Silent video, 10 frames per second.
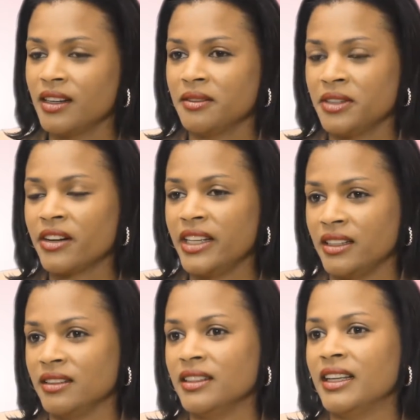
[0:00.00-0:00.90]
very
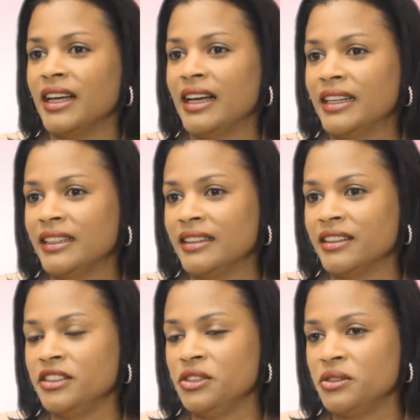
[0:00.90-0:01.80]
ill. And
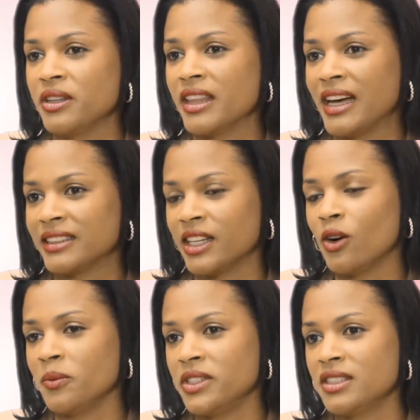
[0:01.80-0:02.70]
due to that, I
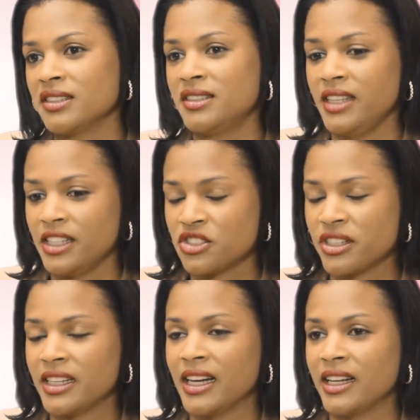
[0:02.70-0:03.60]
opted to stay in
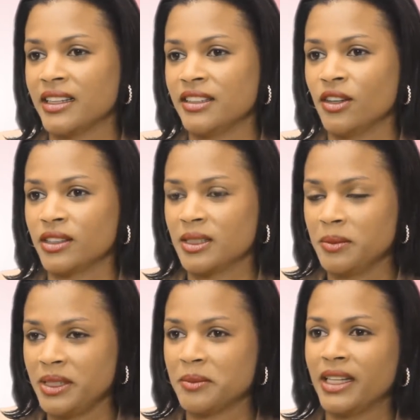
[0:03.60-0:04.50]
Trinidad and not
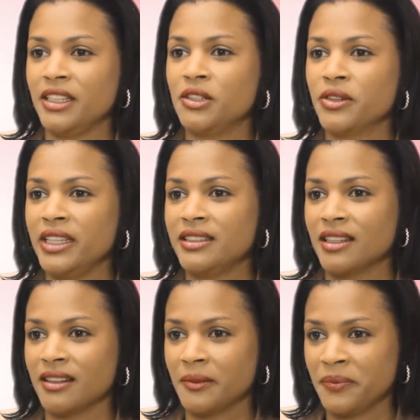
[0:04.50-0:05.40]
complete my degree
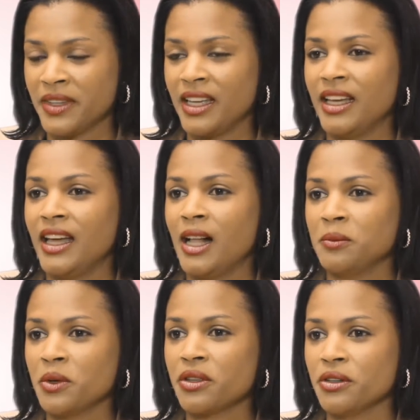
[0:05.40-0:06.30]
to
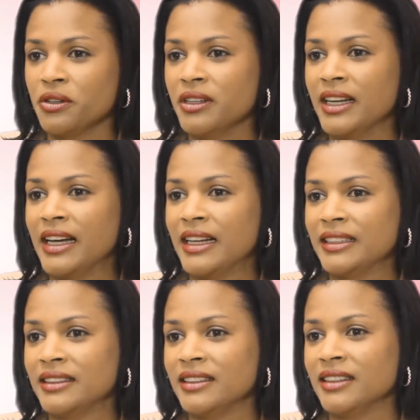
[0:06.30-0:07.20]
help with her.
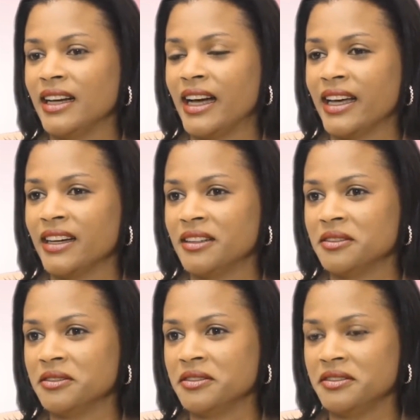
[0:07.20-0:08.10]
And I have
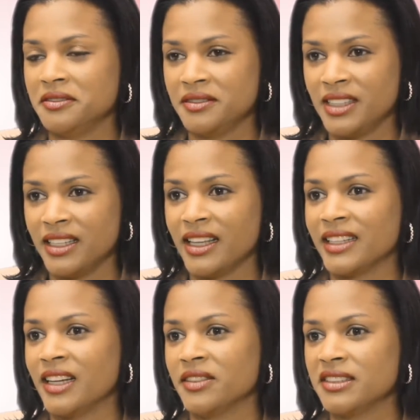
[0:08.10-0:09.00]
done
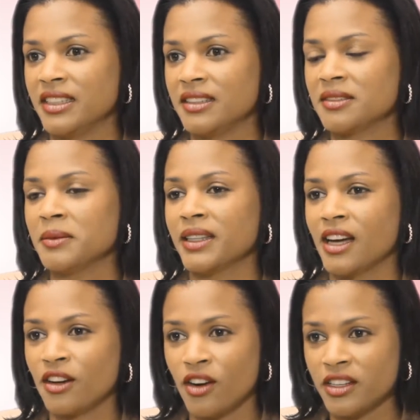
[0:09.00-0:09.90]
that ever since. But
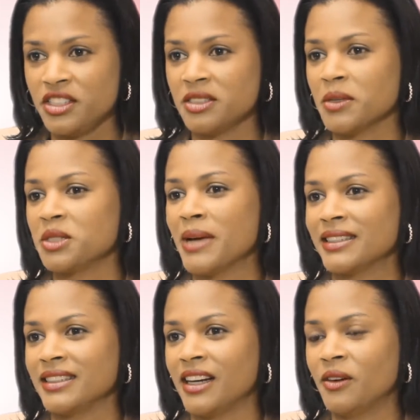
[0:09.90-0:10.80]
thank God she's much
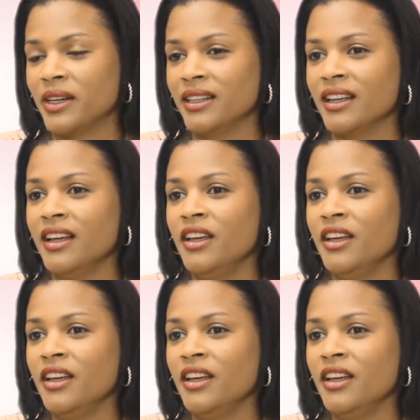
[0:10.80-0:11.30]
better now. And